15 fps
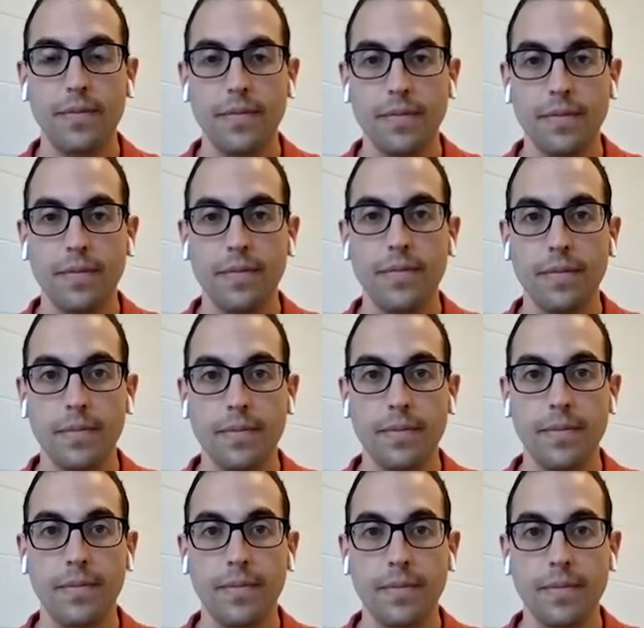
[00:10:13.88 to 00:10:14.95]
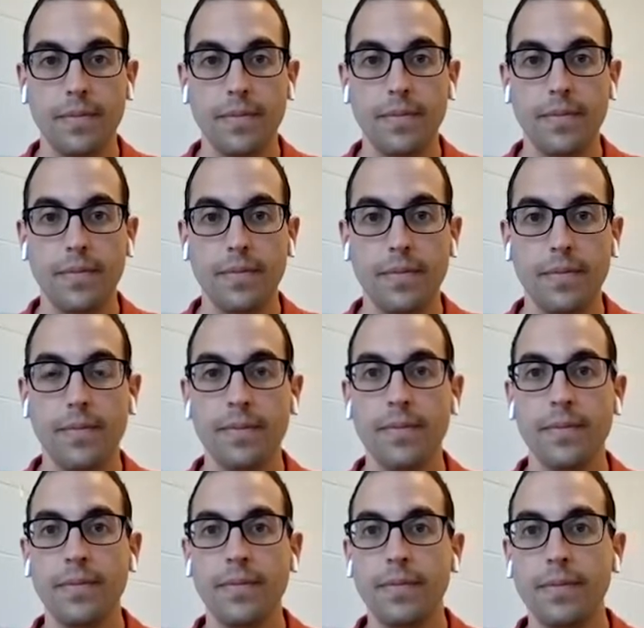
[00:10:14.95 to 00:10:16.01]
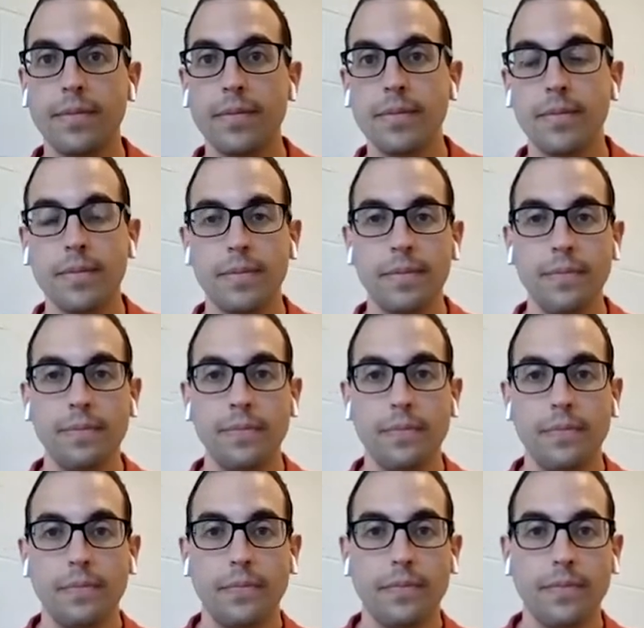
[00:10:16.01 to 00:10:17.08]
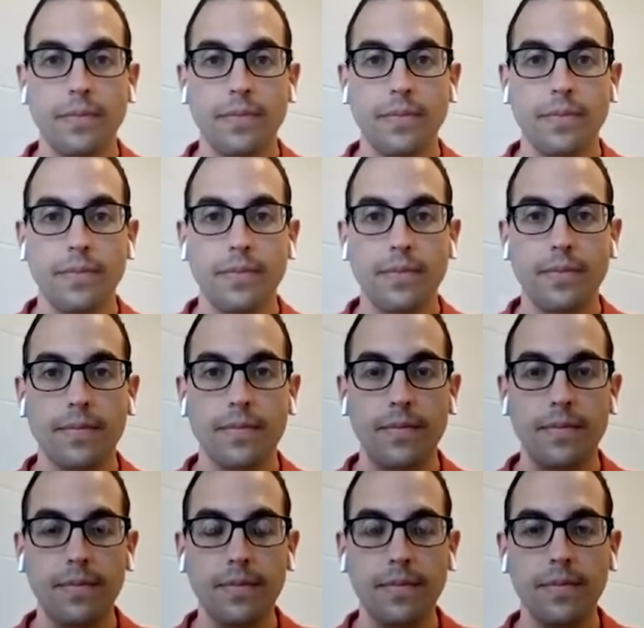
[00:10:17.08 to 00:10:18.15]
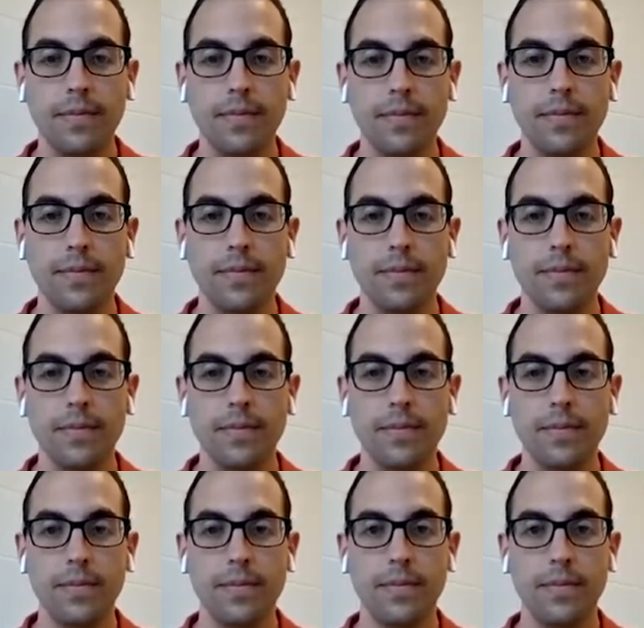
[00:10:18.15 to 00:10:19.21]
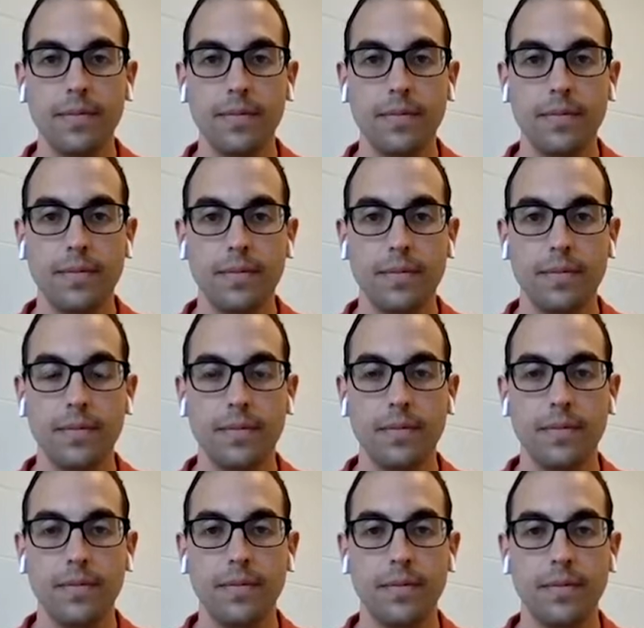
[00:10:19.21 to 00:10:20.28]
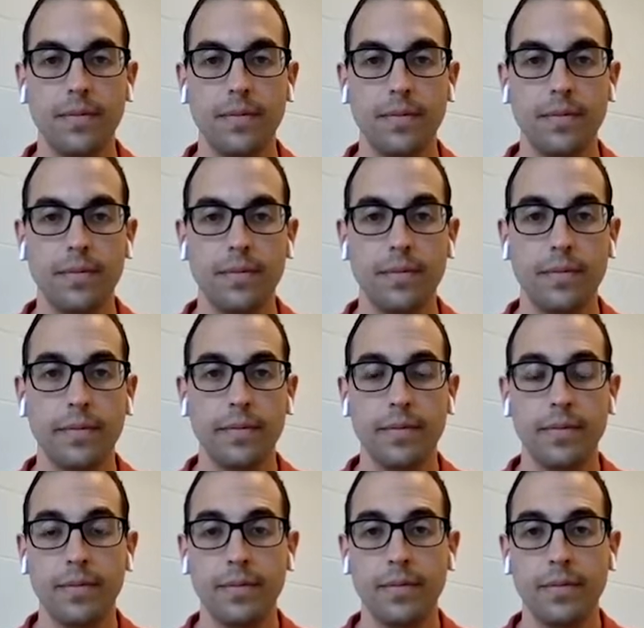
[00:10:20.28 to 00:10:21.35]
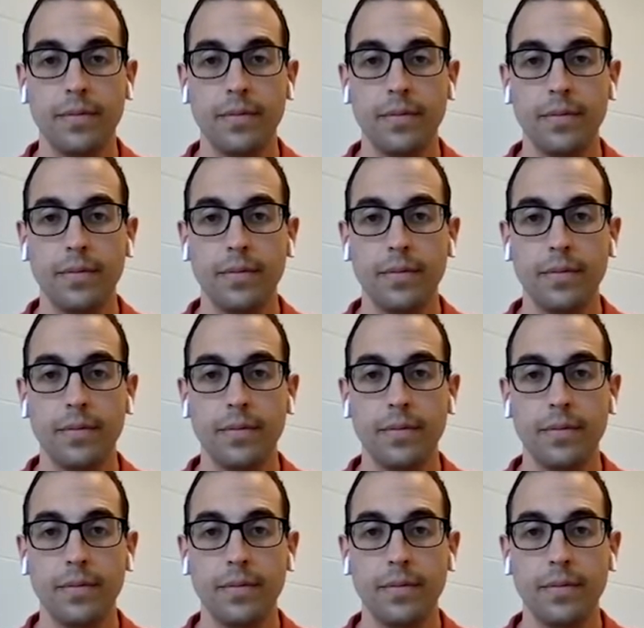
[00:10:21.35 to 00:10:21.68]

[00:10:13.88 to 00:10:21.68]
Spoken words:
[no speech]